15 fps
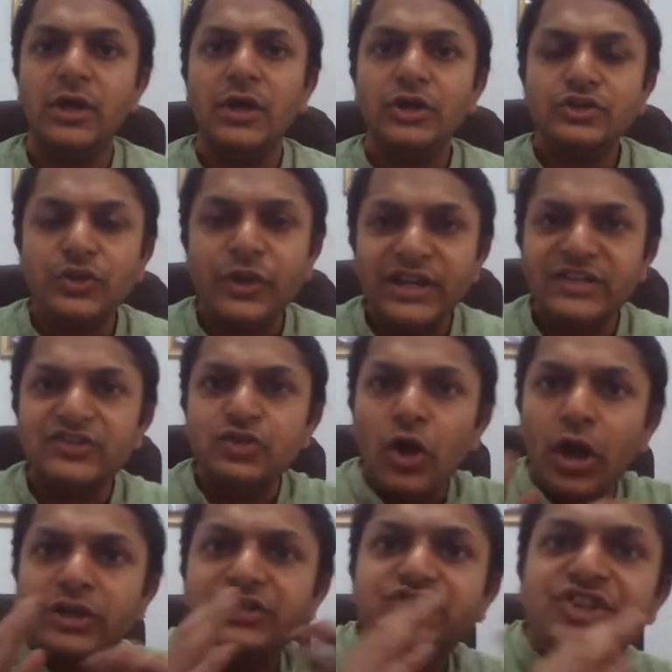So it is
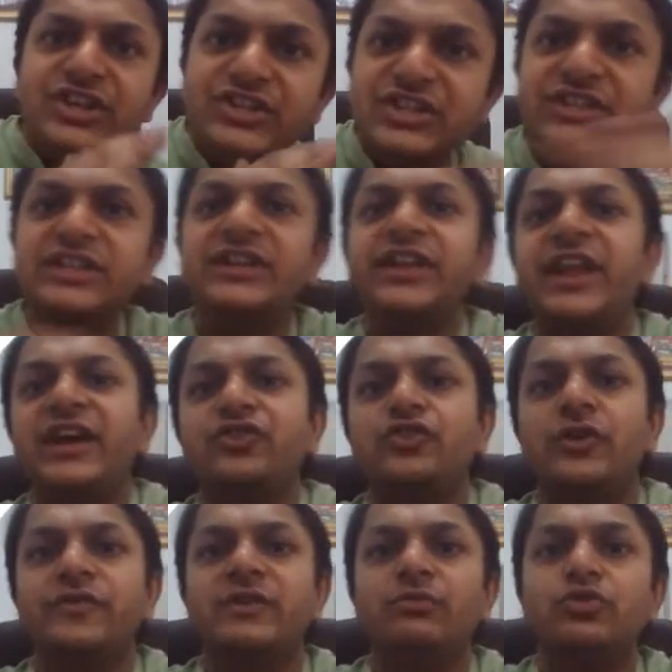not changing the direction
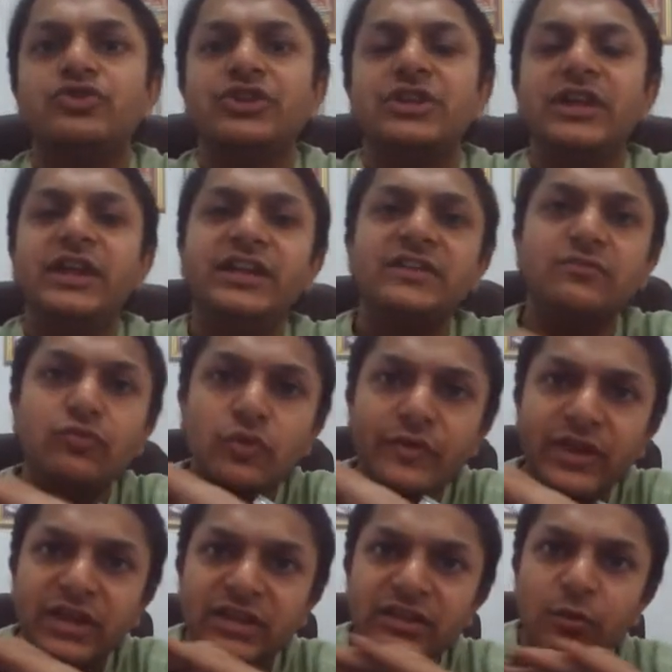of the motion. It is
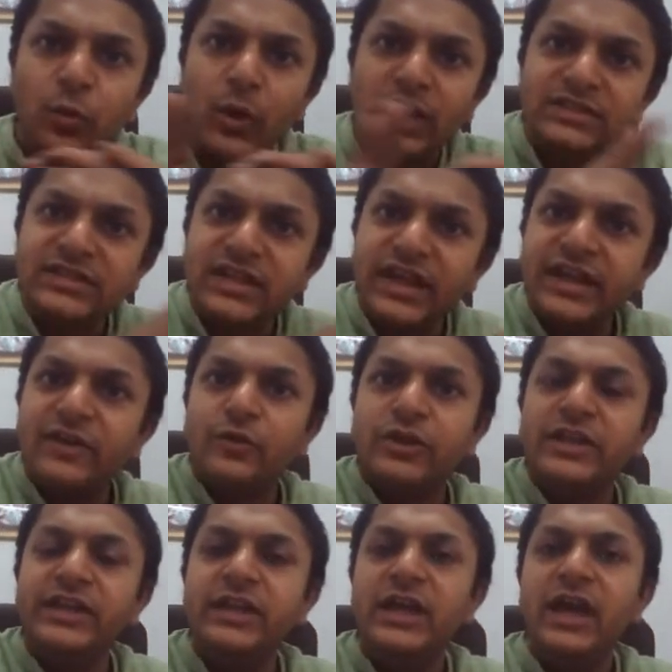moving in the one side
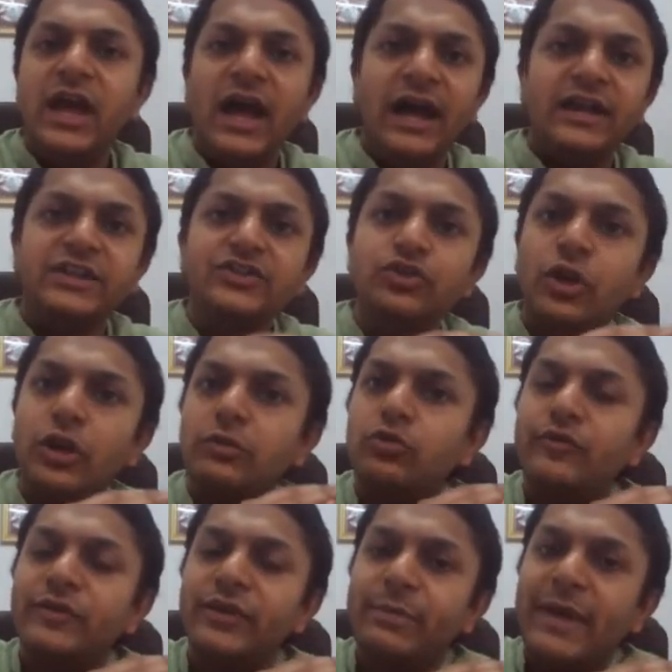only and it is not
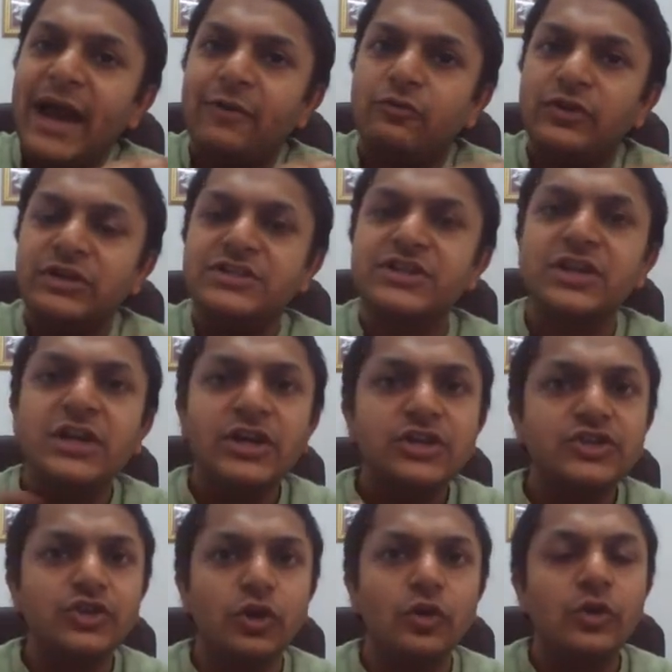moving backwards.
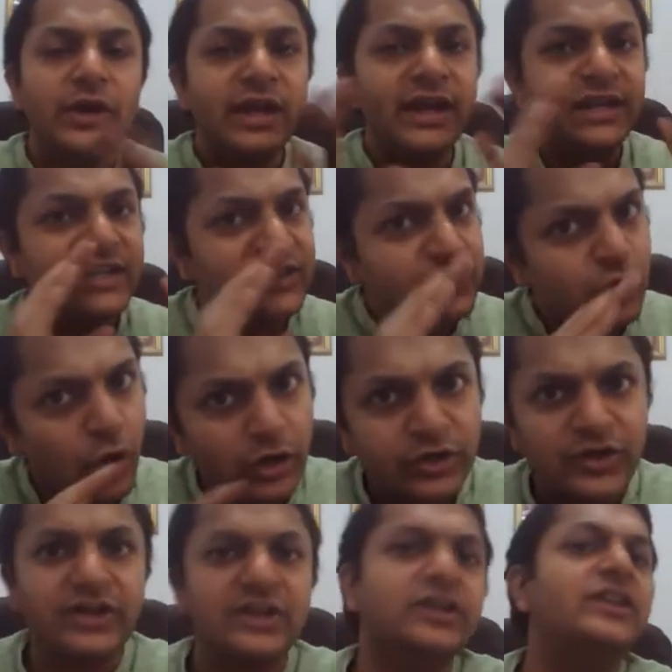So it is not
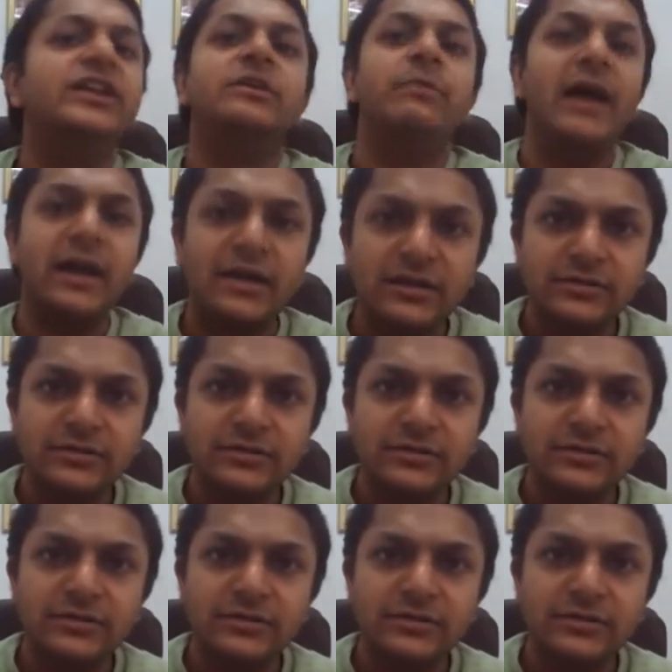returning back.